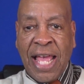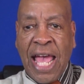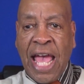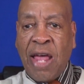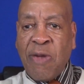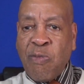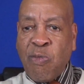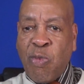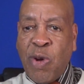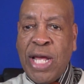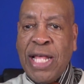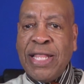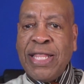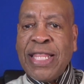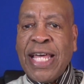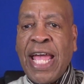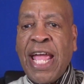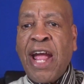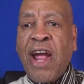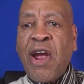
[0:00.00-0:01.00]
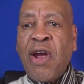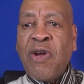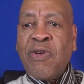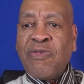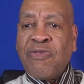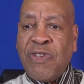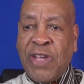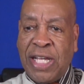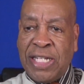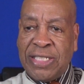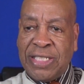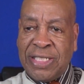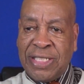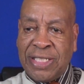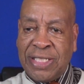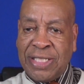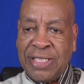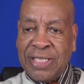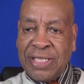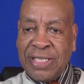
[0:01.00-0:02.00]
And when they heard
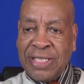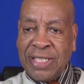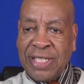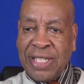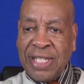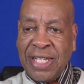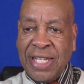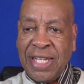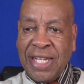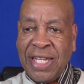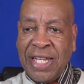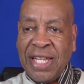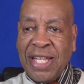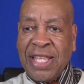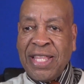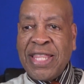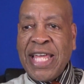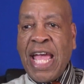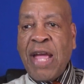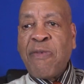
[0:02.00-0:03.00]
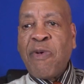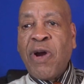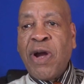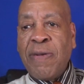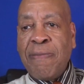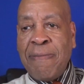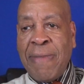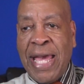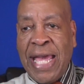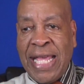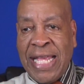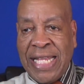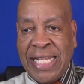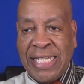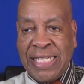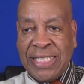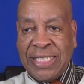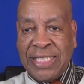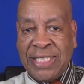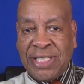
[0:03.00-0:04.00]
this, they were
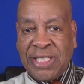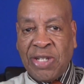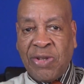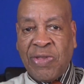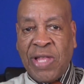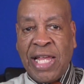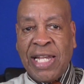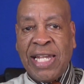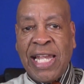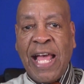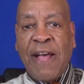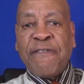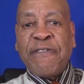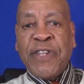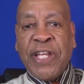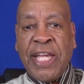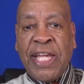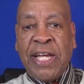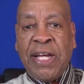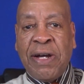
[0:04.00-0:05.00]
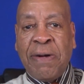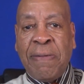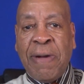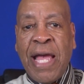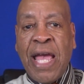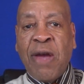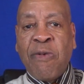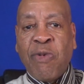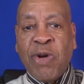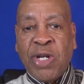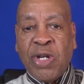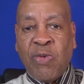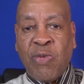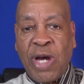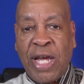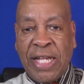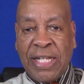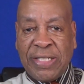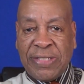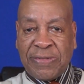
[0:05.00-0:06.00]
amazed, so they left him and went
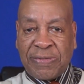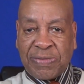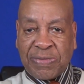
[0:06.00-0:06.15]
away.